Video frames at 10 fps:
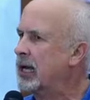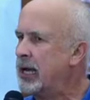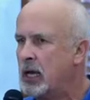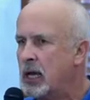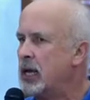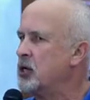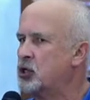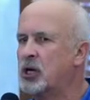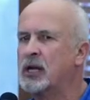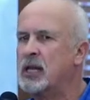A and
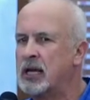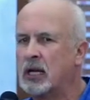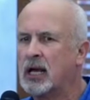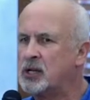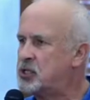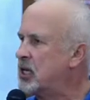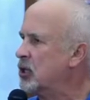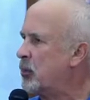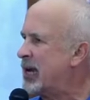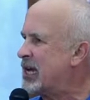shine the headlights
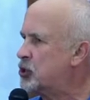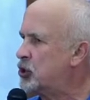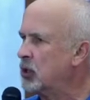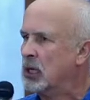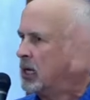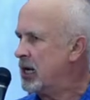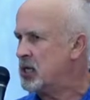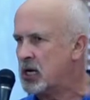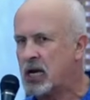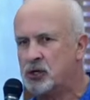down the pasture, and
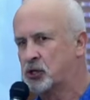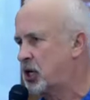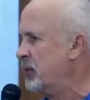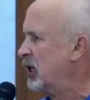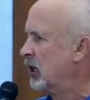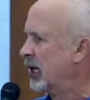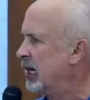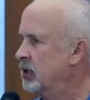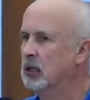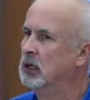then I'd just come in and
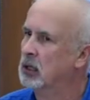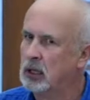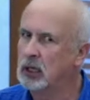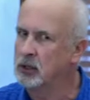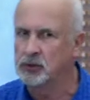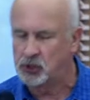land.